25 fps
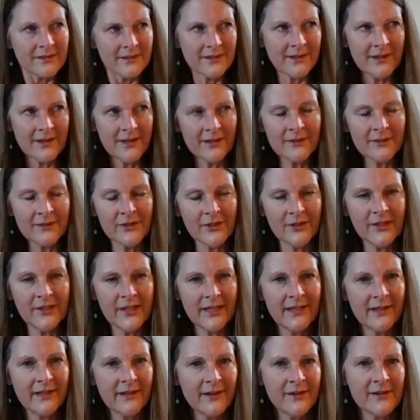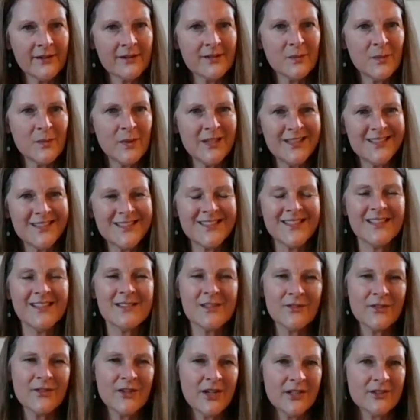learning and our expanded states
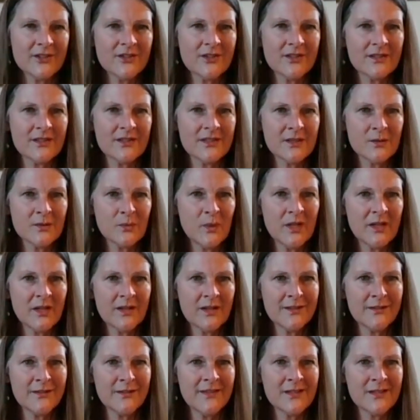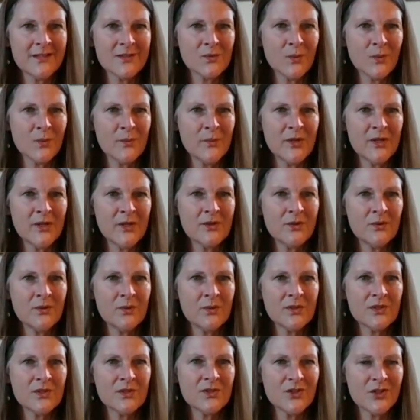of consciousness because of this woman who
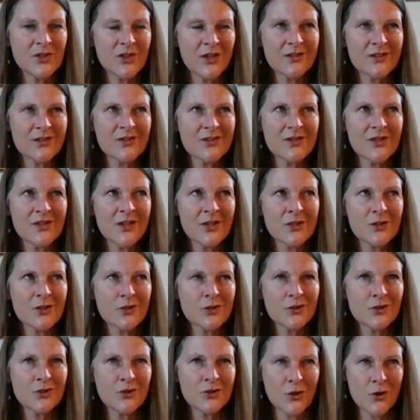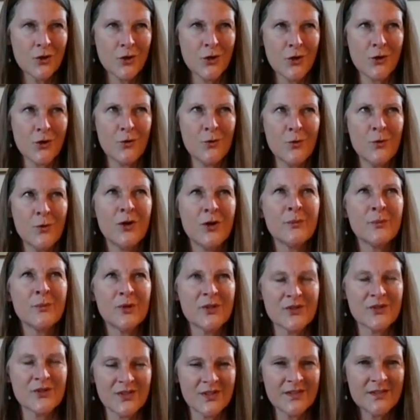was just so
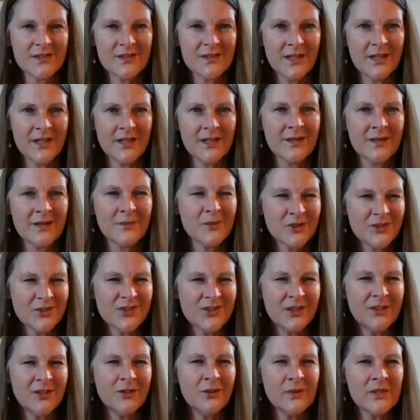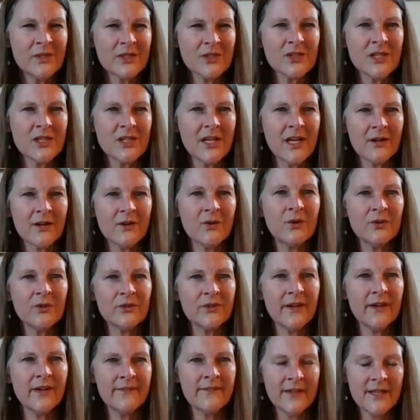persistent, but she knew what she had a hold
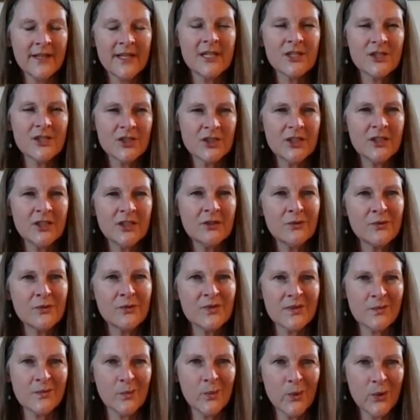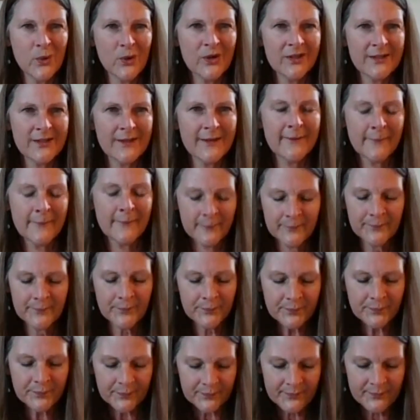of. She knew it was important
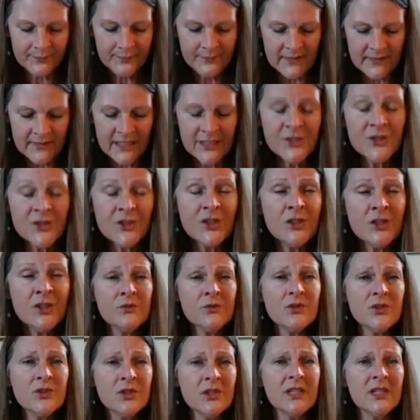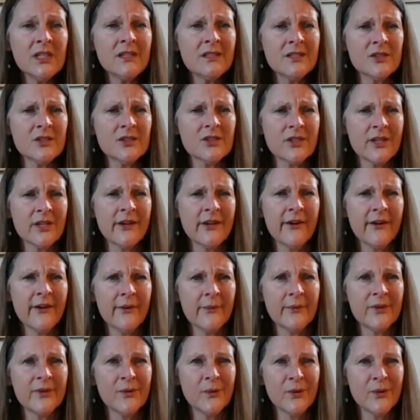and she she needed to share it
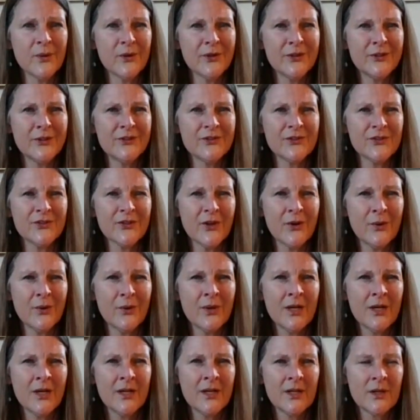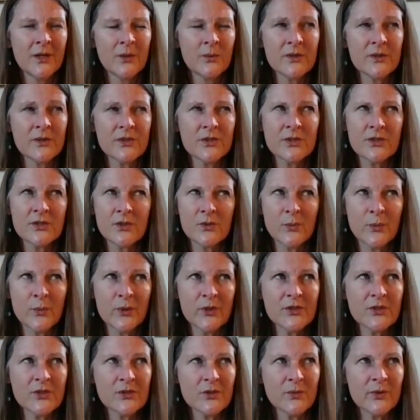with the world. So we're
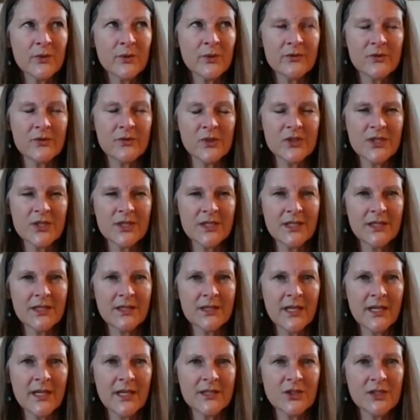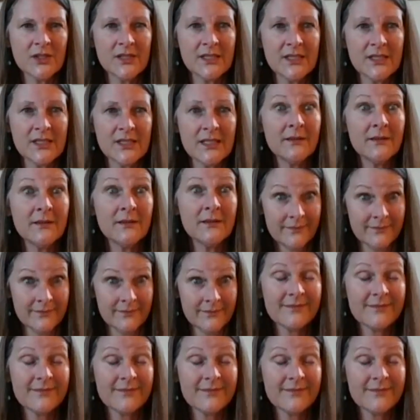super, super fortunate that she did.